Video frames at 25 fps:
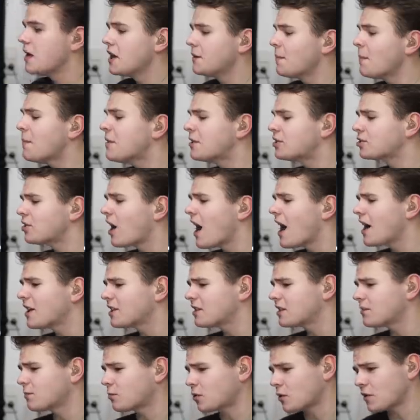Let's maybe try
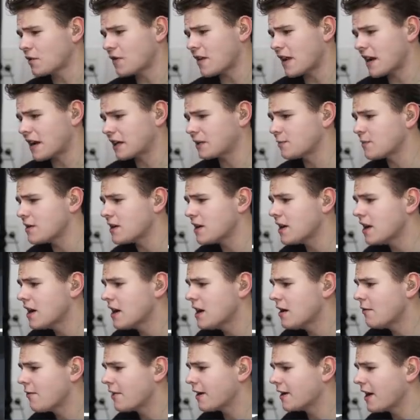some more things. We
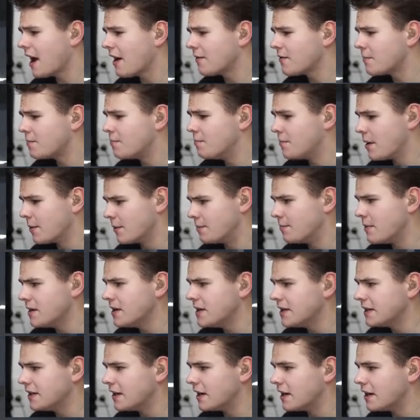can have a
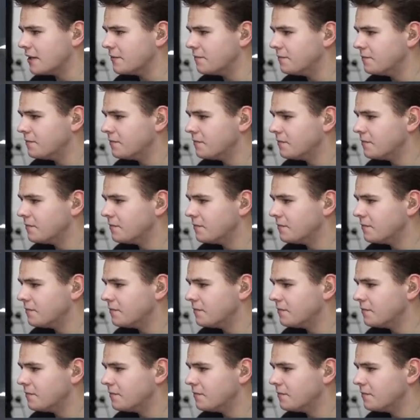minigun.